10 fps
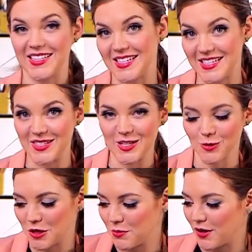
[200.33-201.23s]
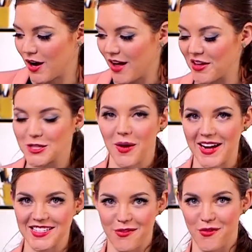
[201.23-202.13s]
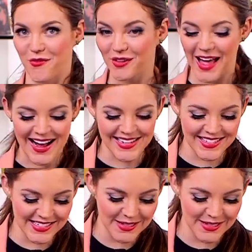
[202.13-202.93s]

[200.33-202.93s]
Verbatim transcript: it's the easiest one to put on, that's why I save it for last.